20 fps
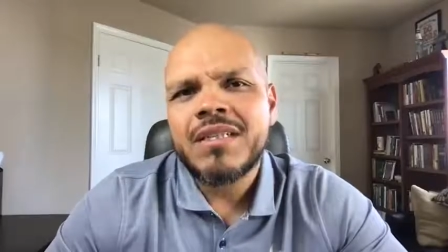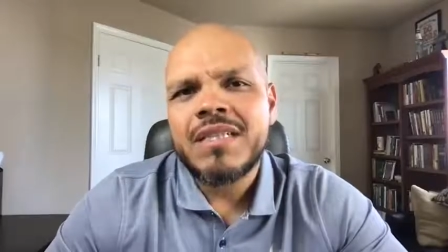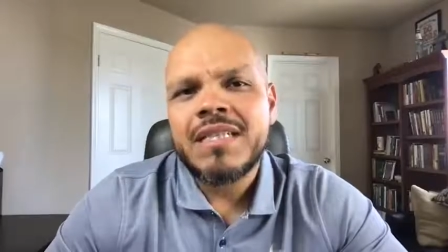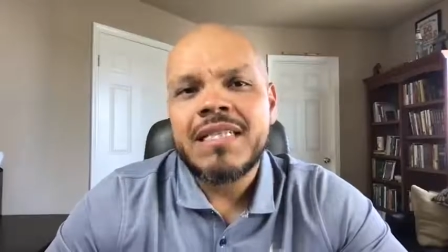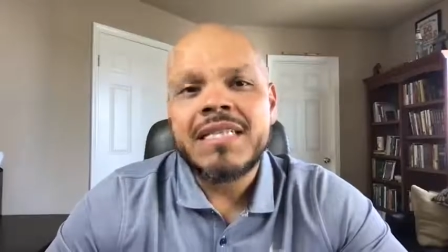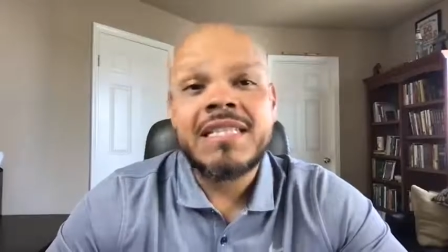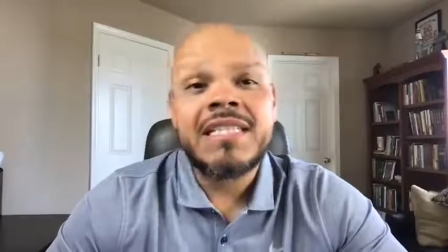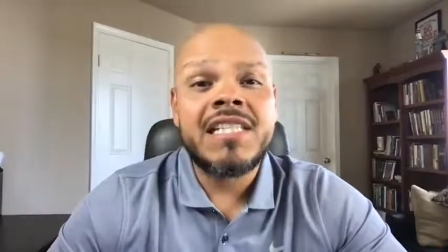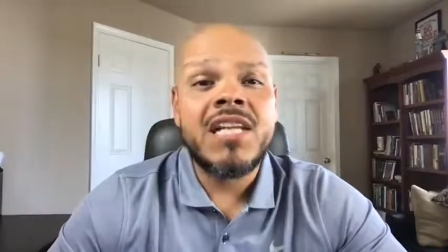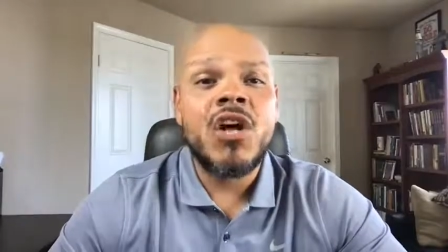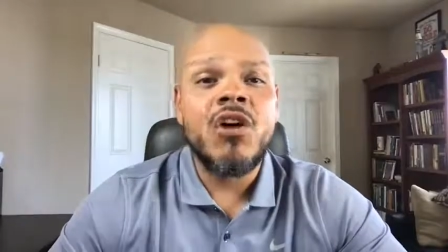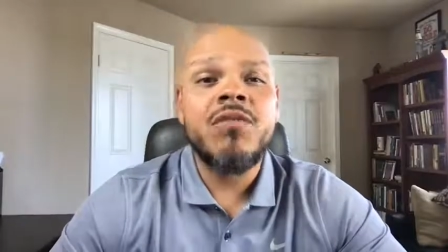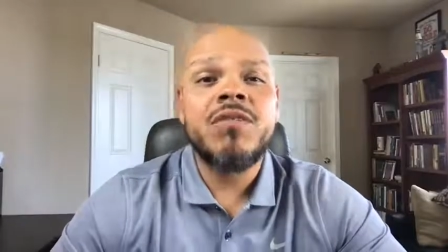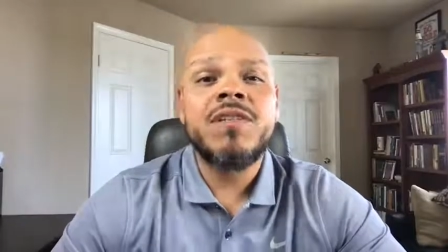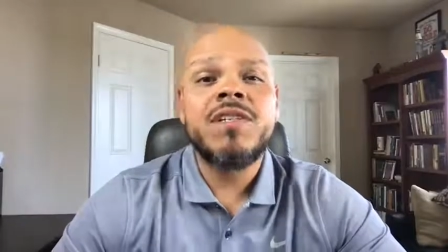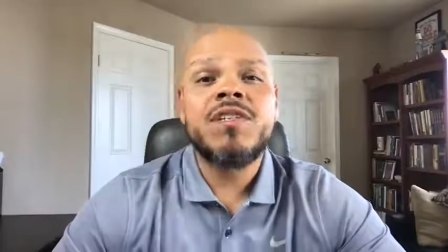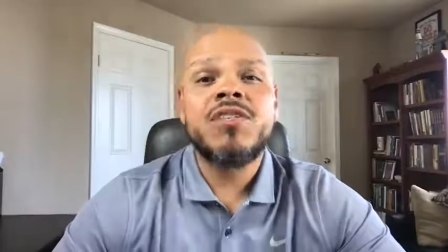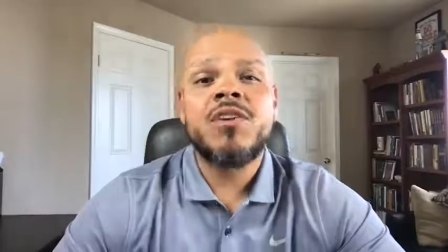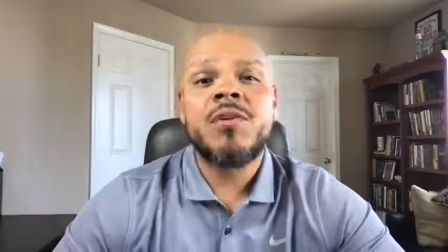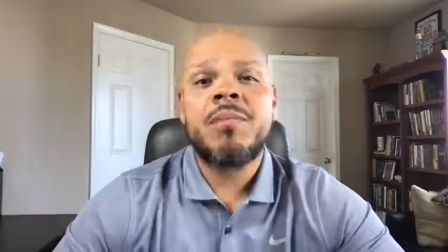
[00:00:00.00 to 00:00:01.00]

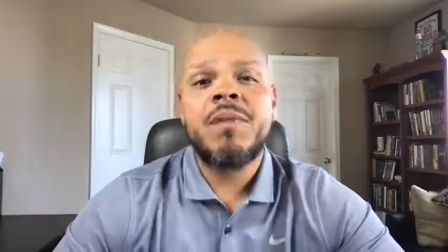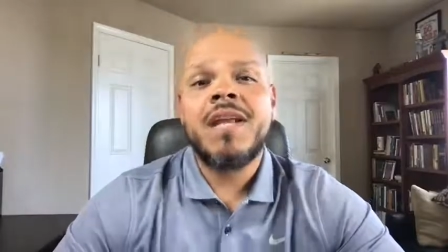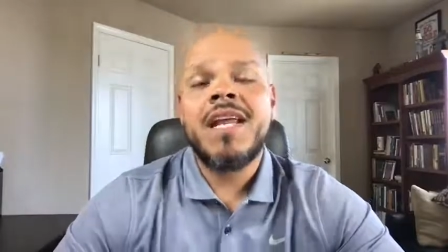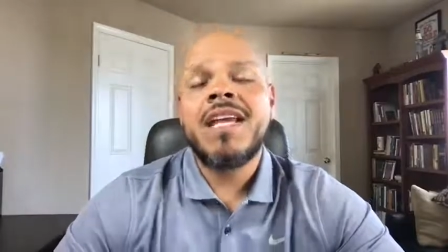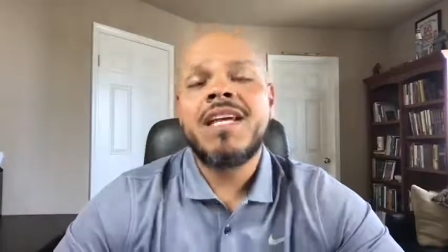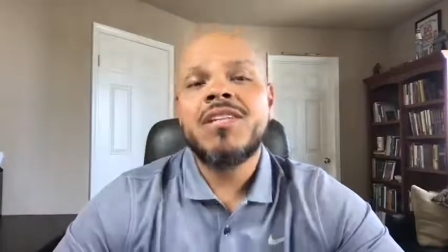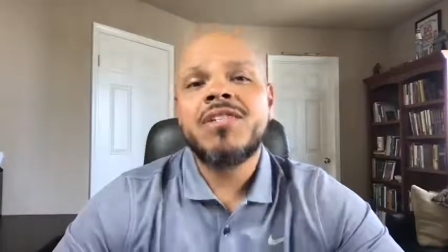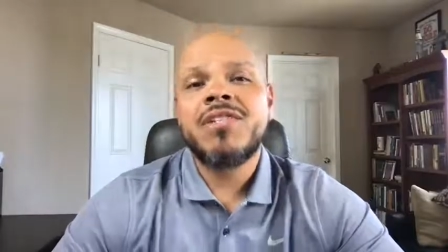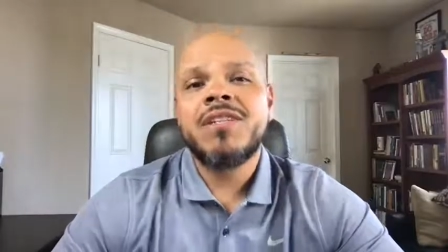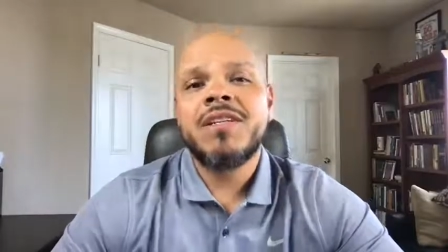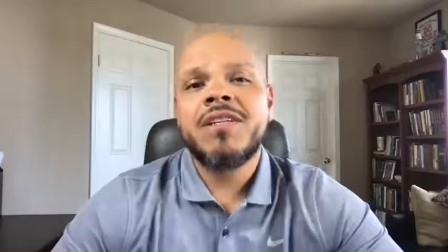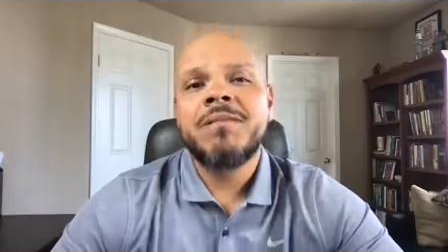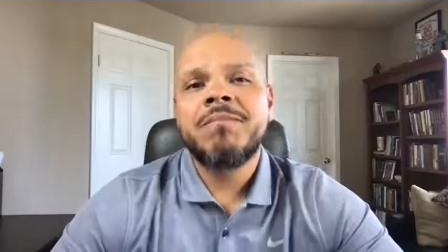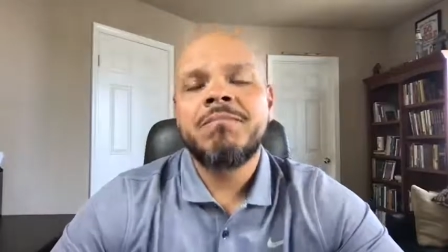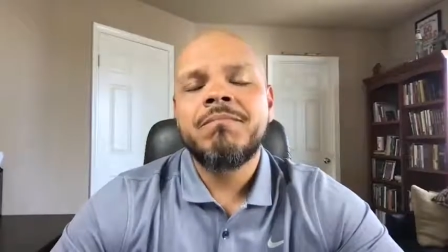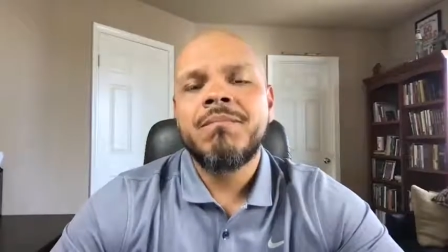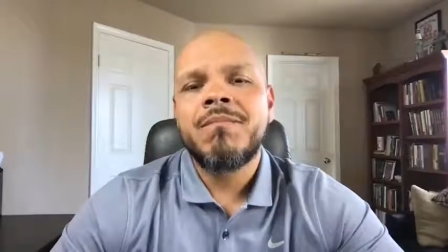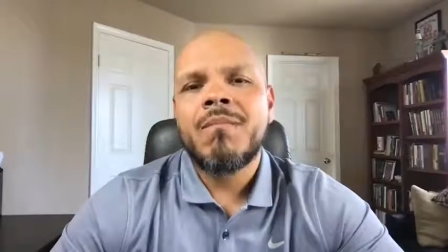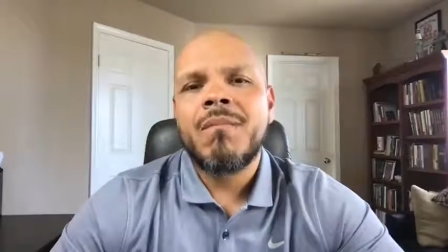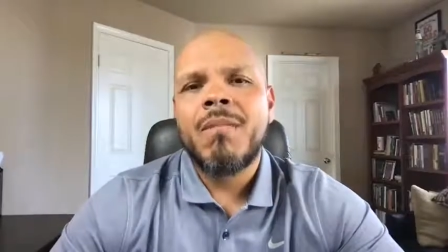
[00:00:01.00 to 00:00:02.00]
self-determination
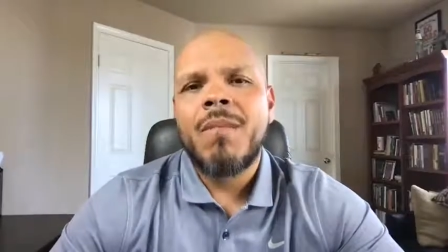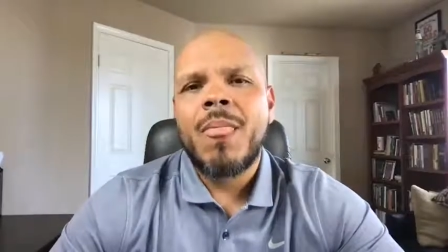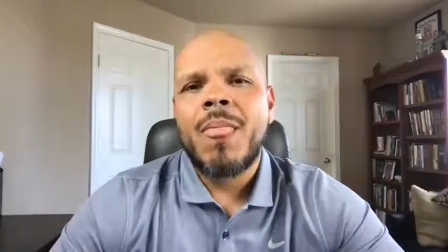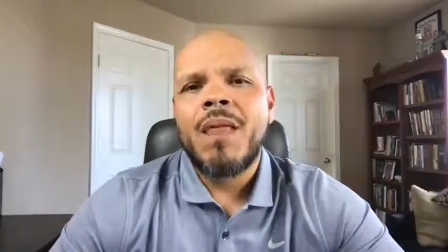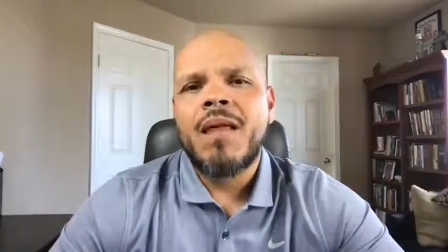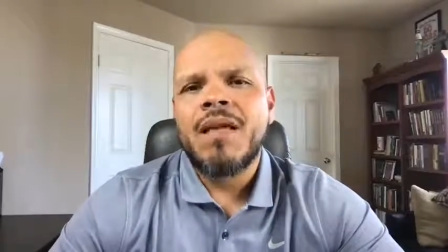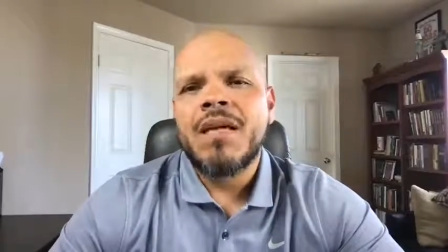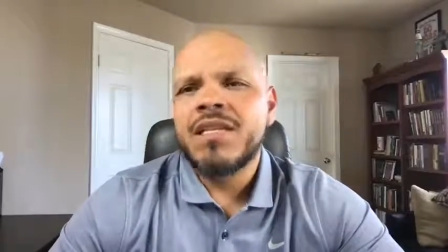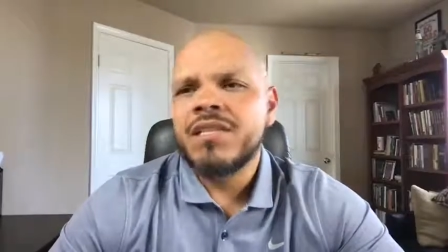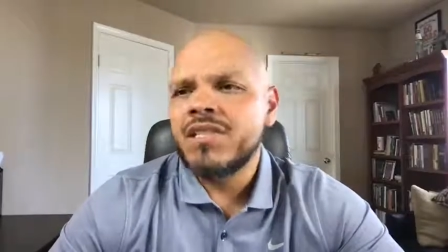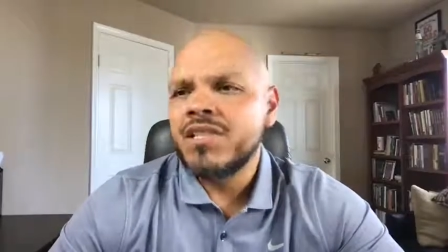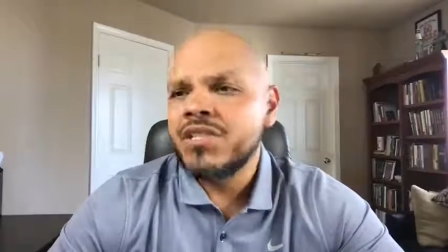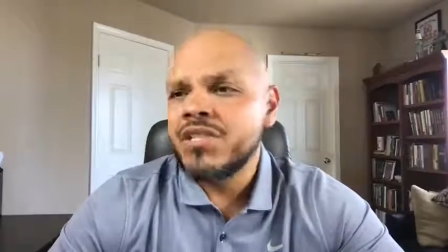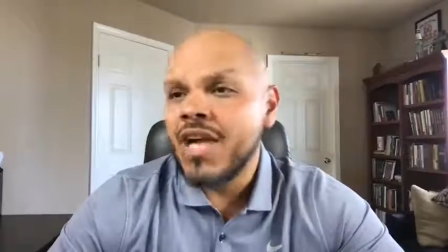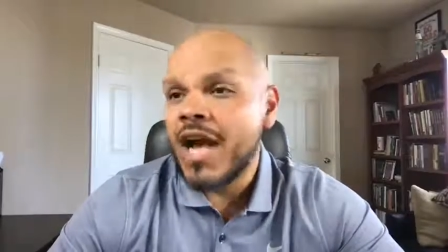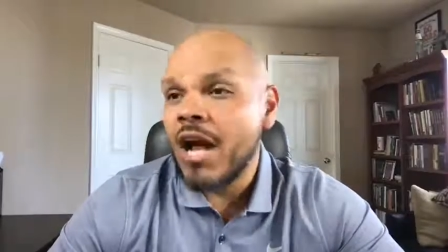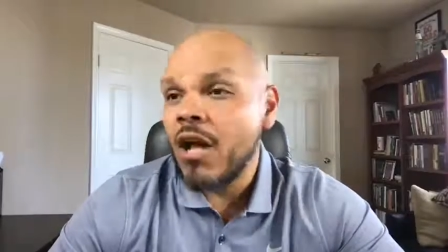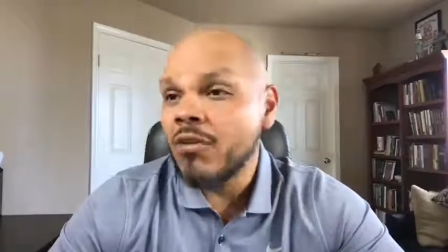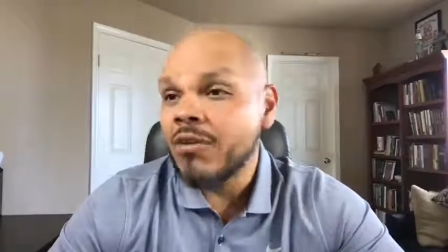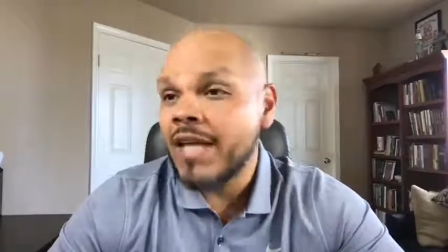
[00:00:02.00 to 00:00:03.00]
is a
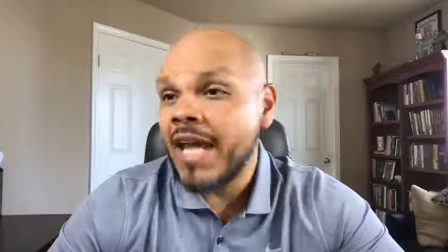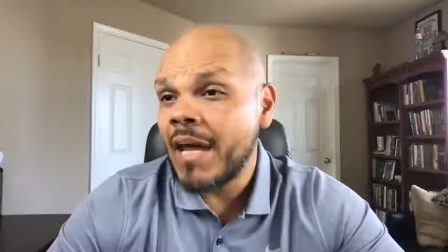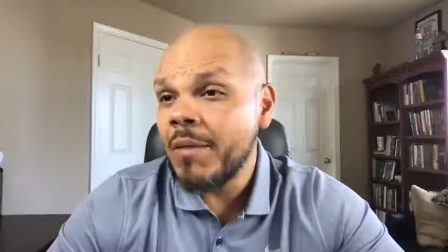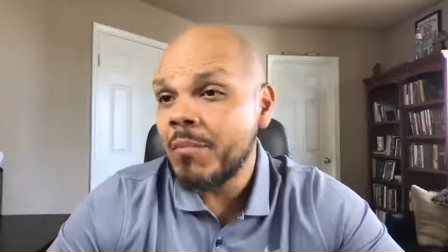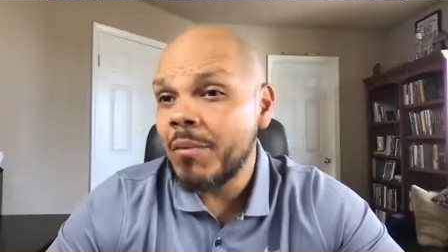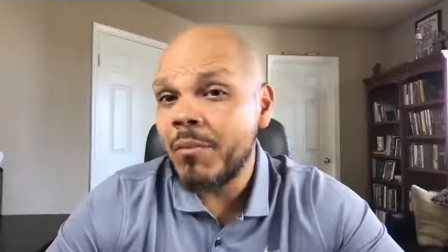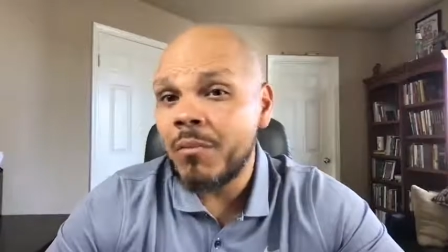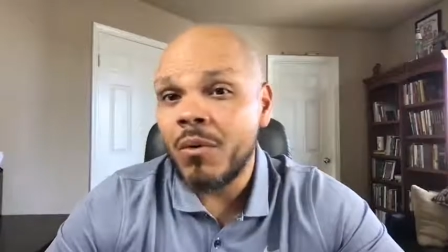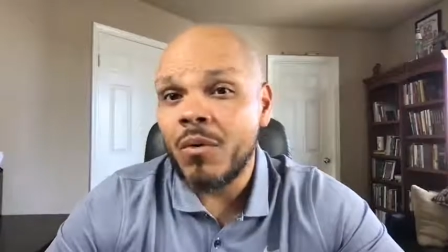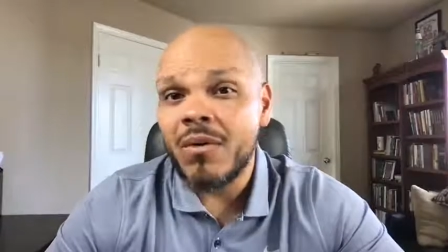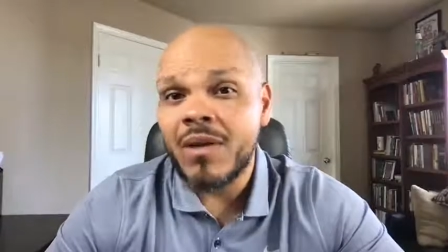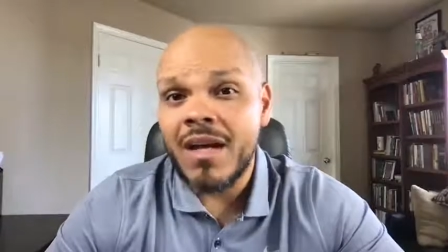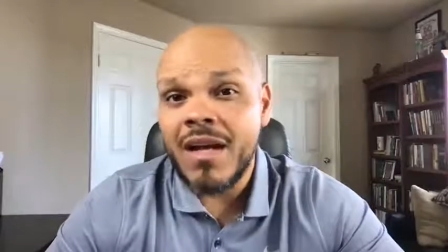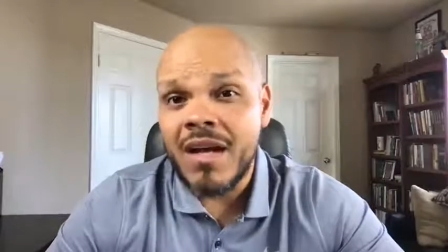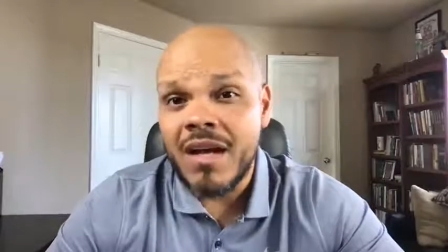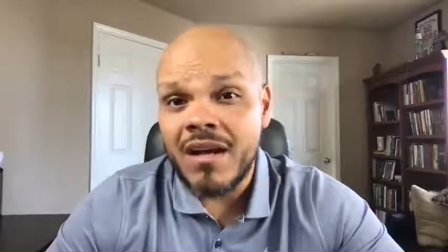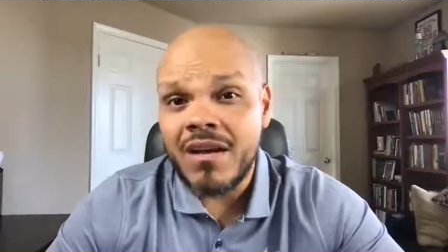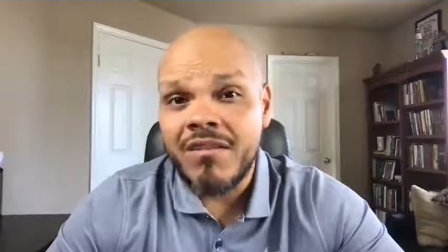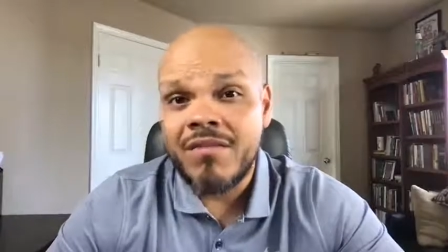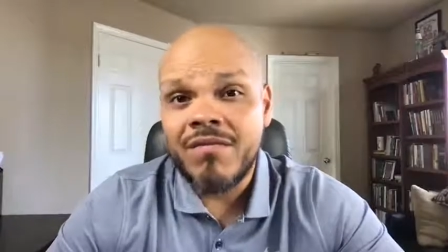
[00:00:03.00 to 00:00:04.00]
child capable
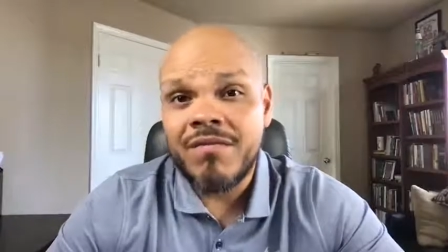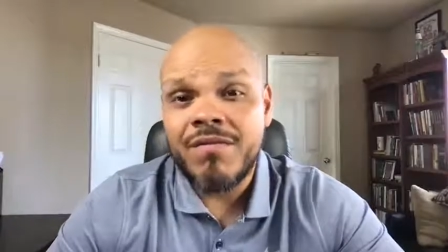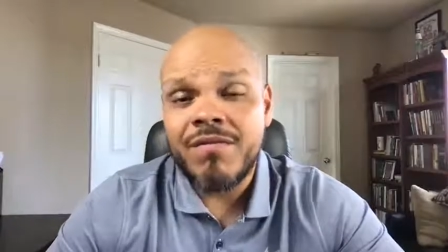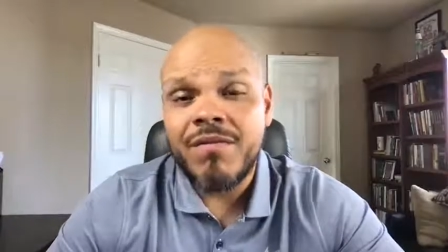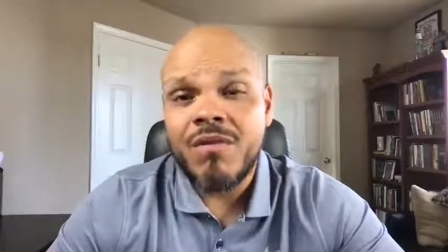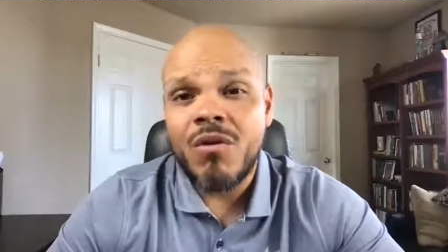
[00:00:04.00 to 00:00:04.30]
of